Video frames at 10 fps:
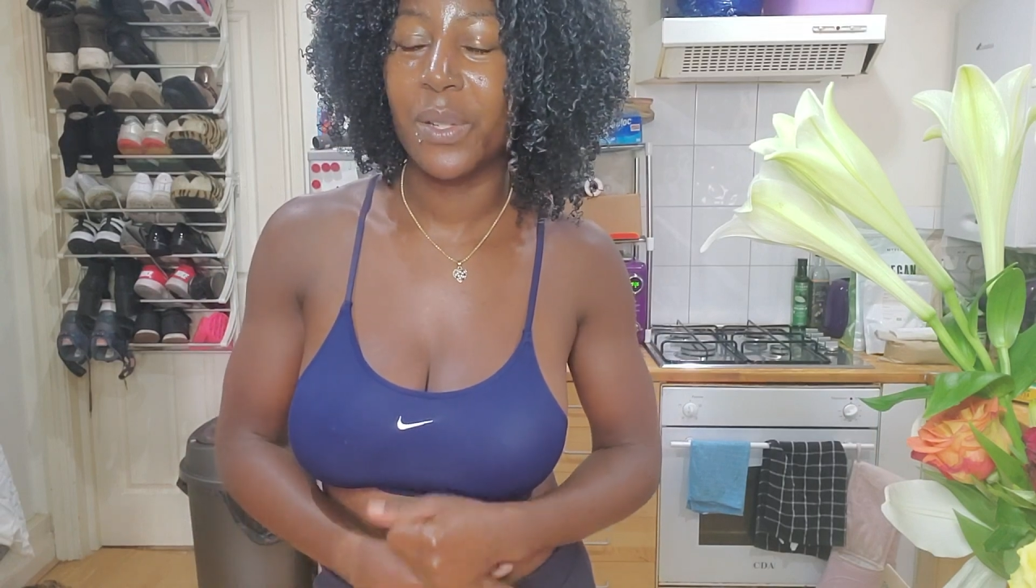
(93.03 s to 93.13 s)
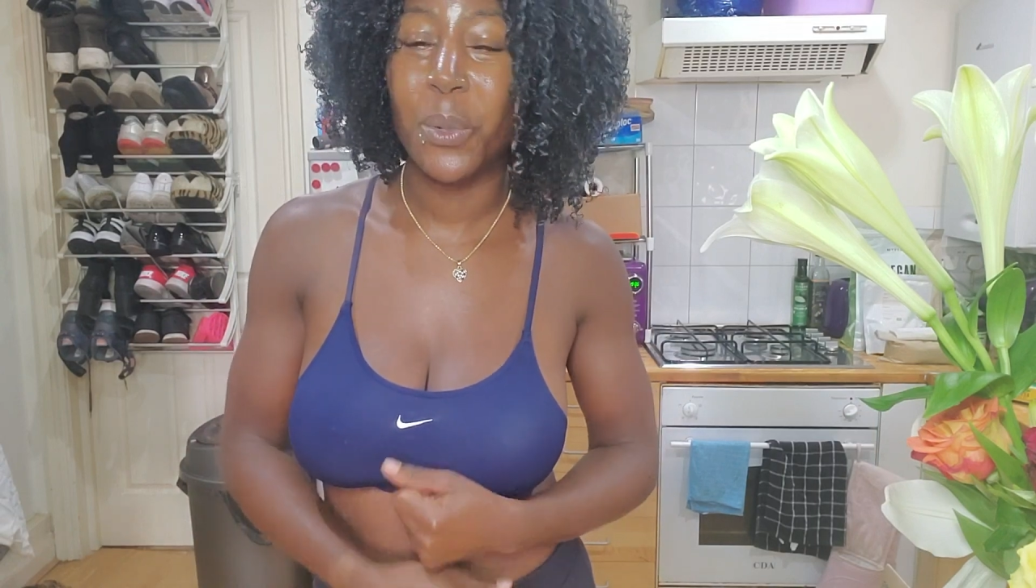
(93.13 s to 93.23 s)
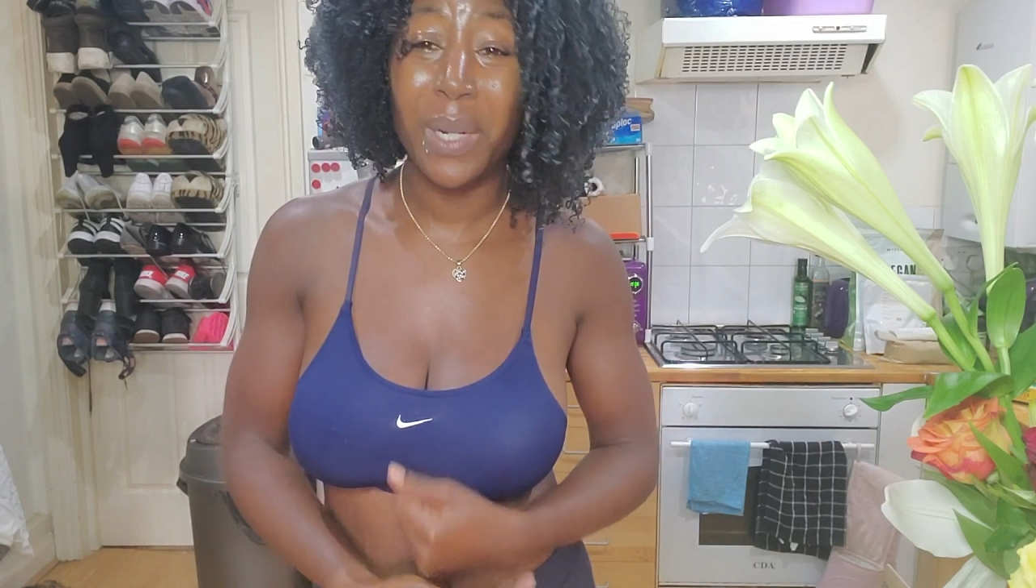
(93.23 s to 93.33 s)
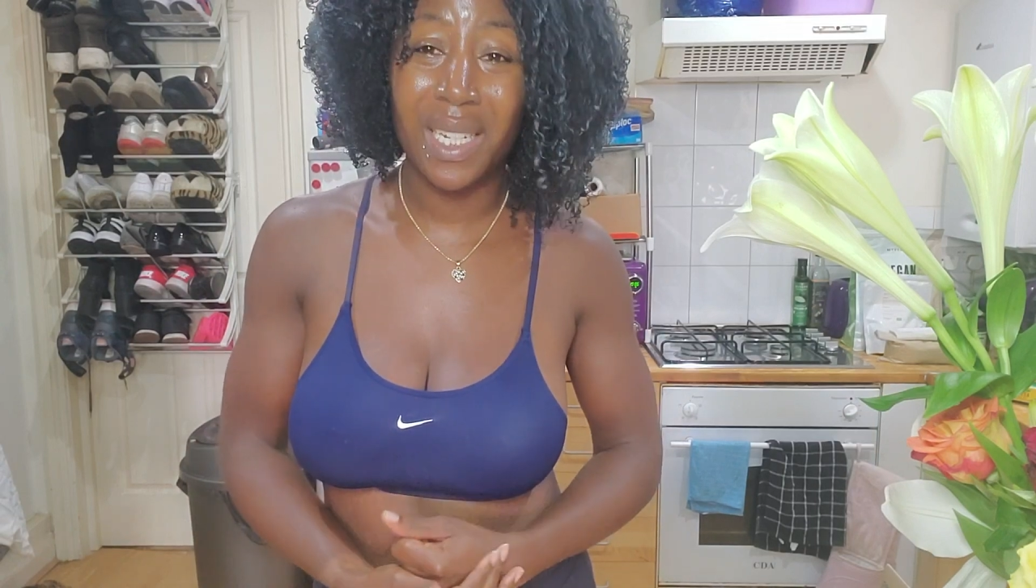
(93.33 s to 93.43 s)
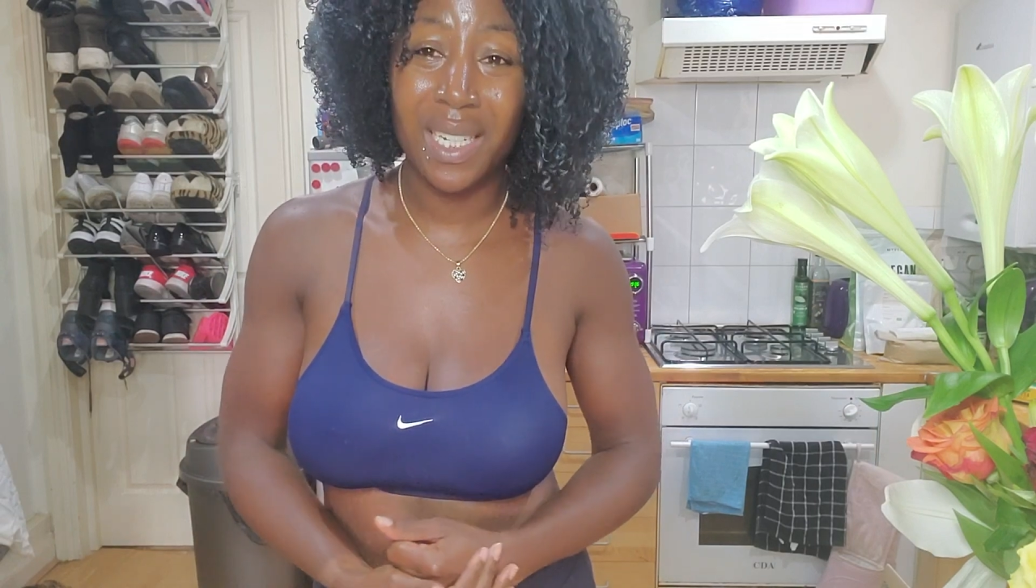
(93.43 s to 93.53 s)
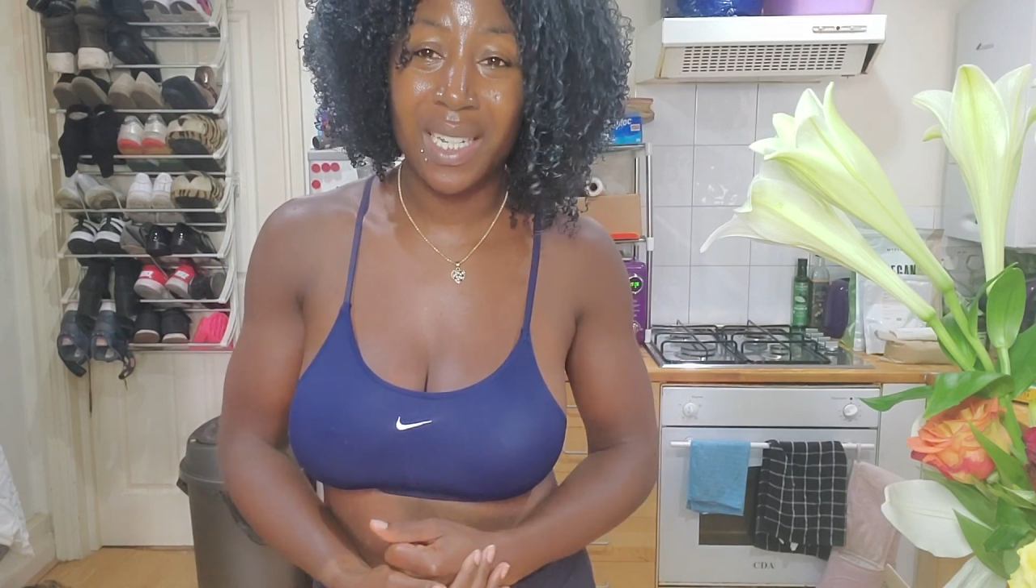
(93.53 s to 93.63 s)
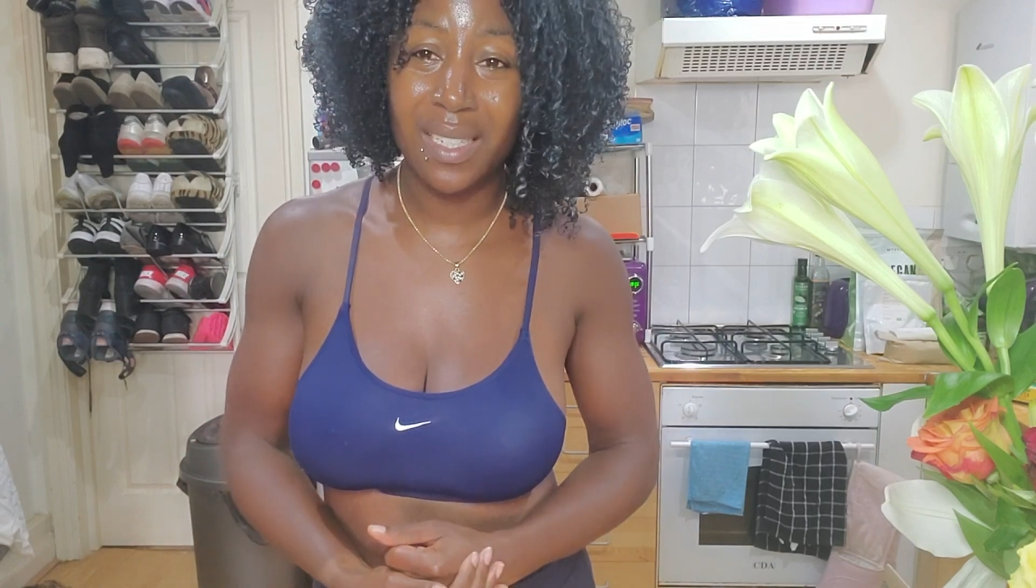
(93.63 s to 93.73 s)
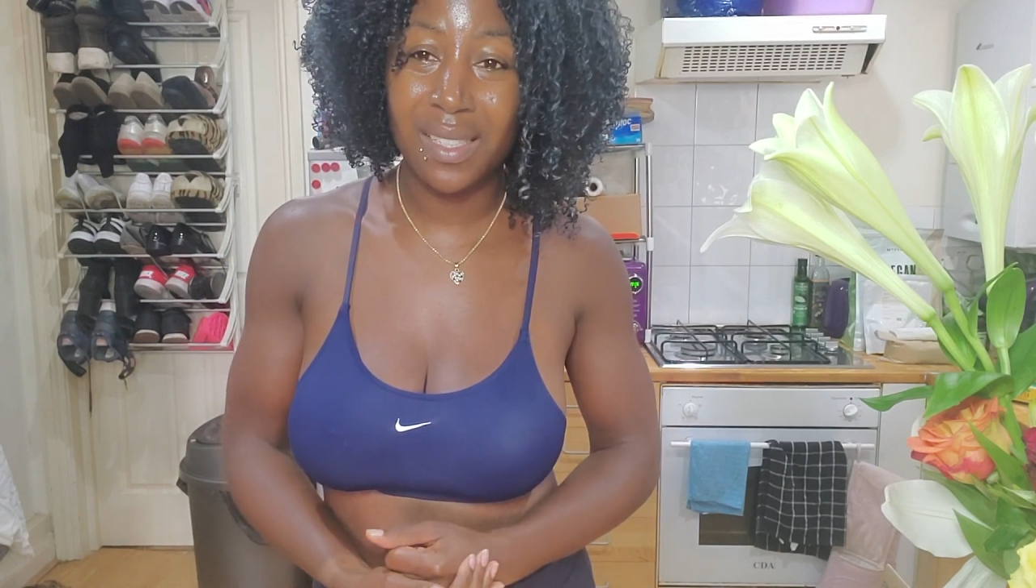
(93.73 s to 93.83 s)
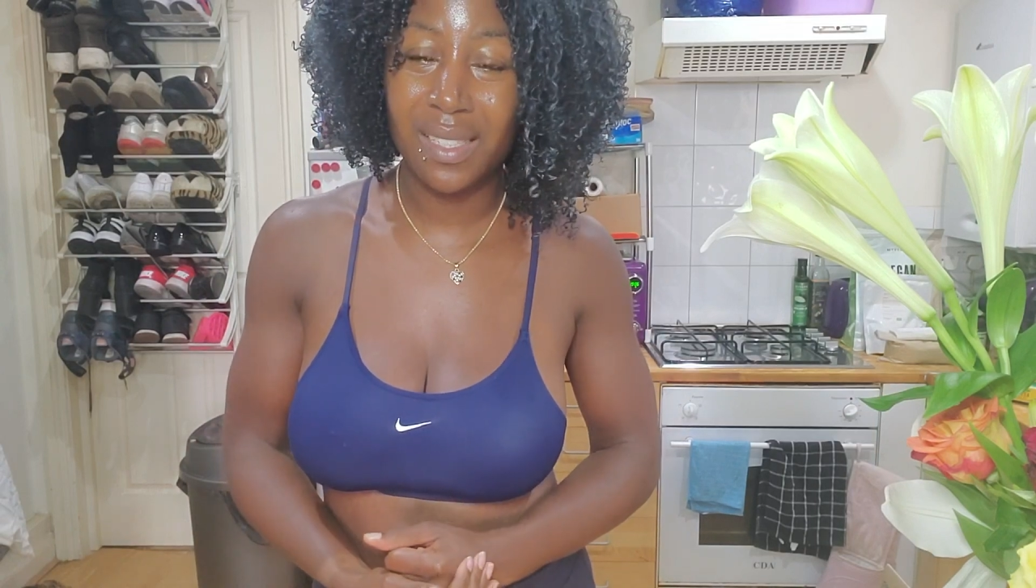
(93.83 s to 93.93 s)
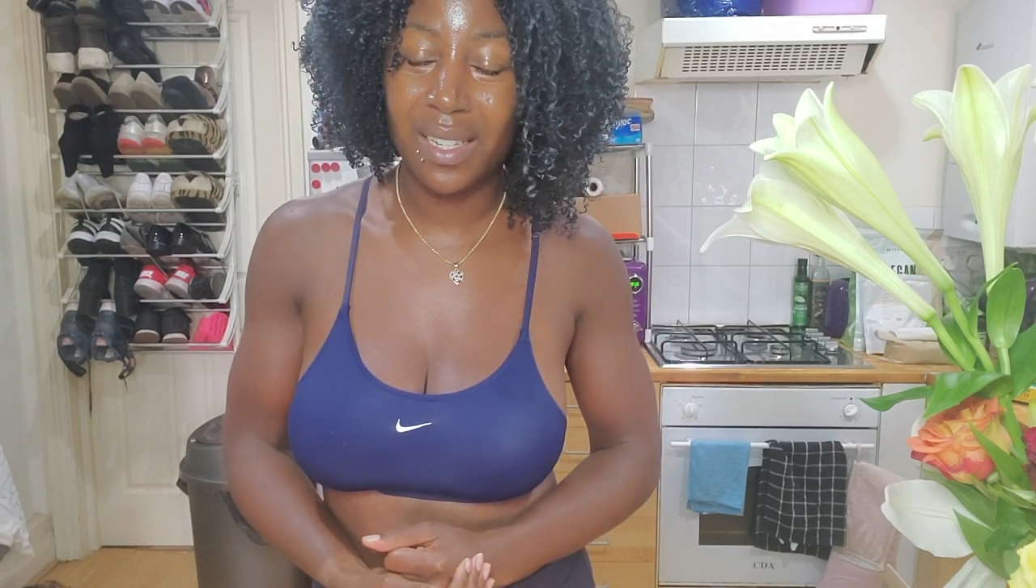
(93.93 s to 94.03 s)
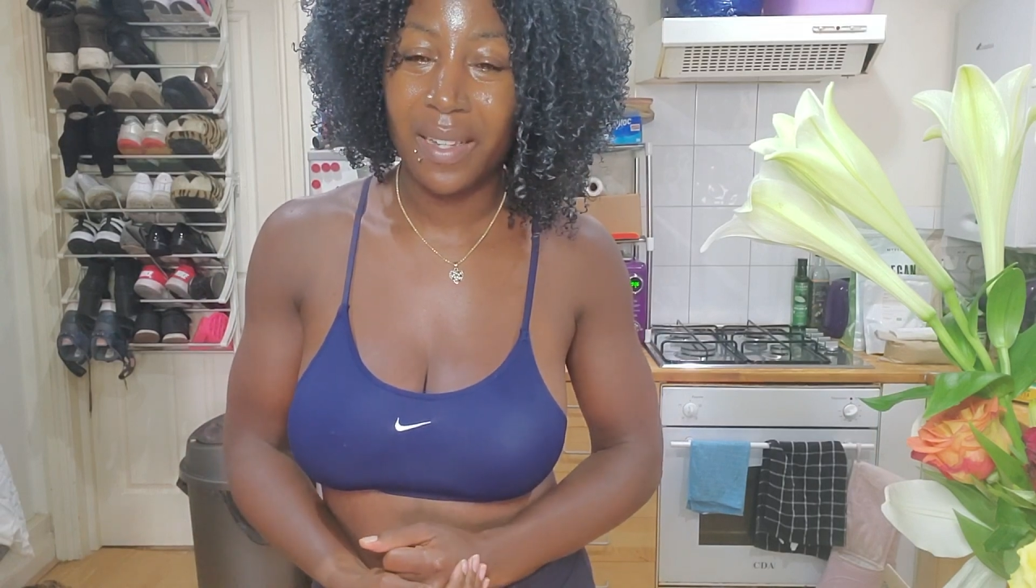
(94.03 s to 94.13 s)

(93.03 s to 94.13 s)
quickness.